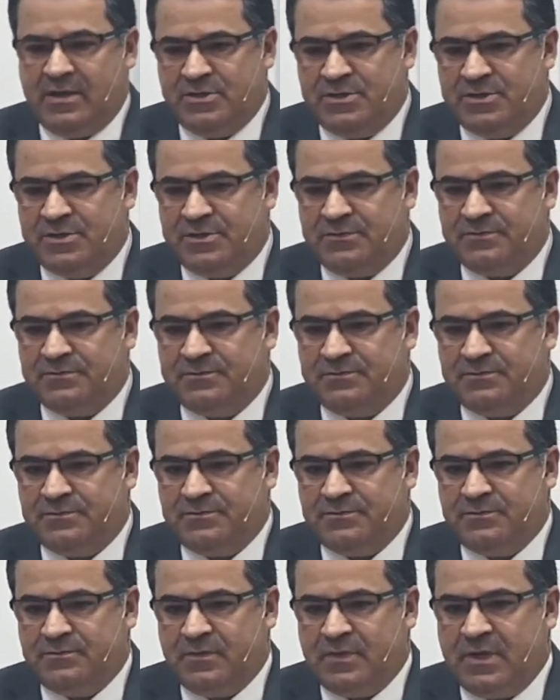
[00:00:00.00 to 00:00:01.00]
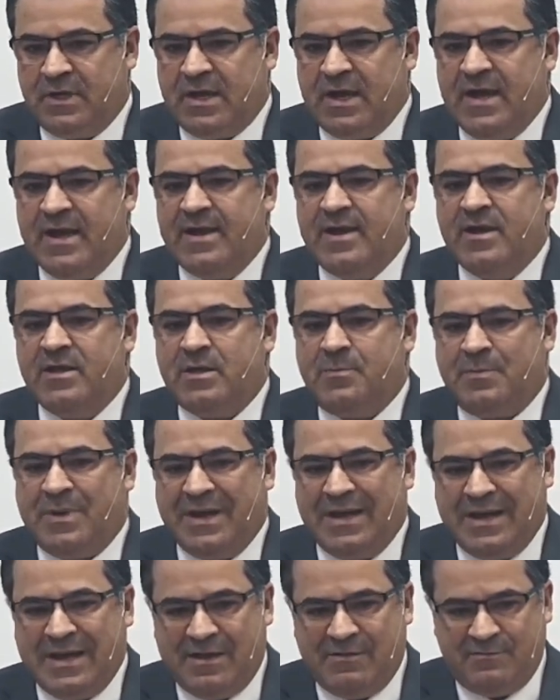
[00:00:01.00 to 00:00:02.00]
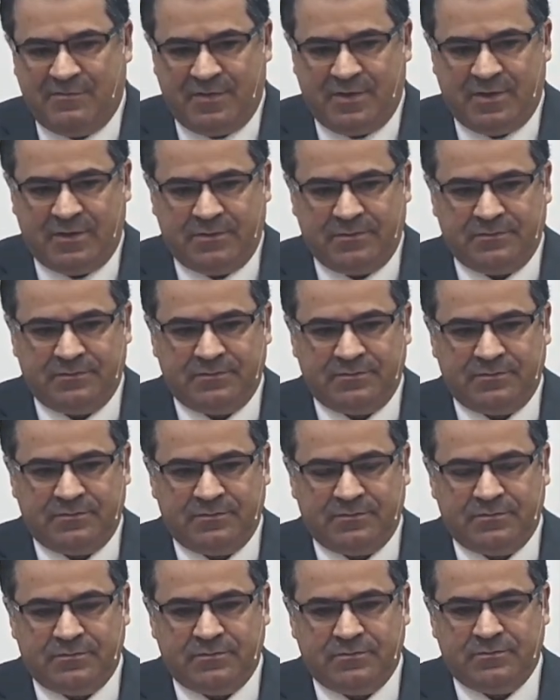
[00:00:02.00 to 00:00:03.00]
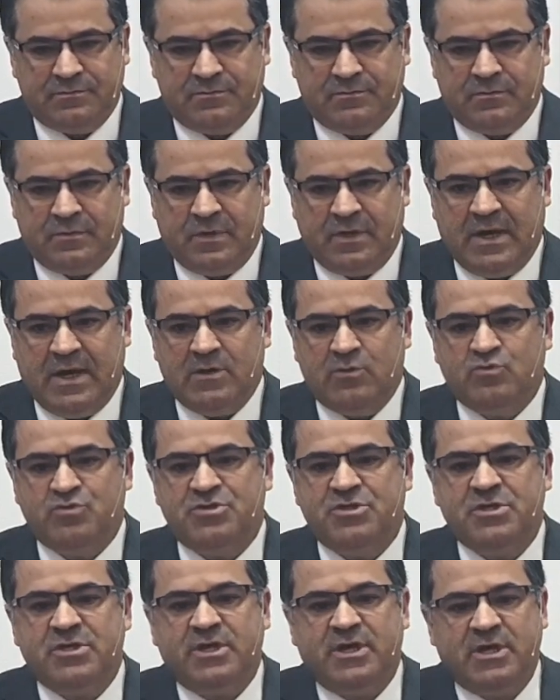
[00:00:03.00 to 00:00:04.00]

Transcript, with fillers: Speak about Jesus, carrying the truth, carrying the word.